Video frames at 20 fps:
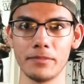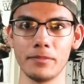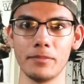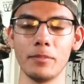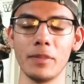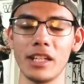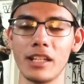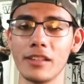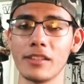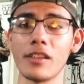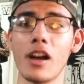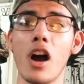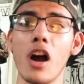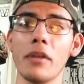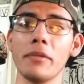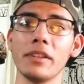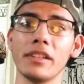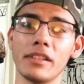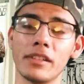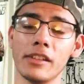Because
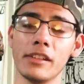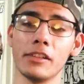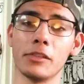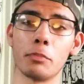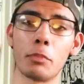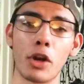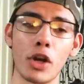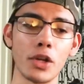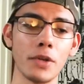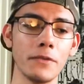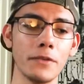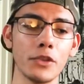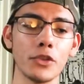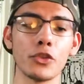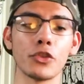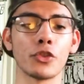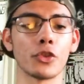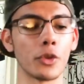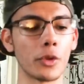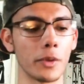obviously it's part of your
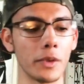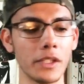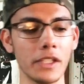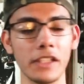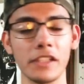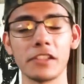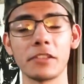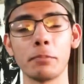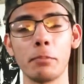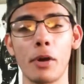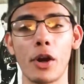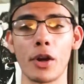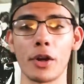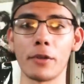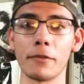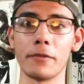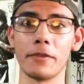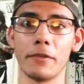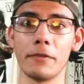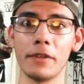story, it's part
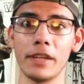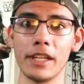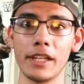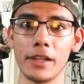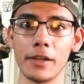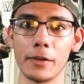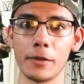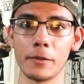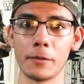of the video.